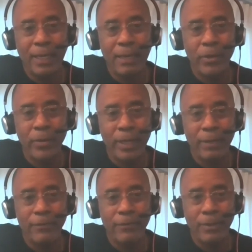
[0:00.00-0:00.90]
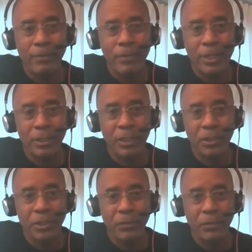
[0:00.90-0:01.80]
immigrated from Russia, and
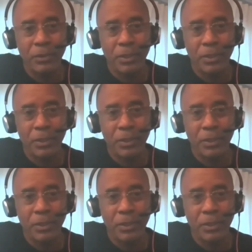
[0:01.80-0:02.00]
she was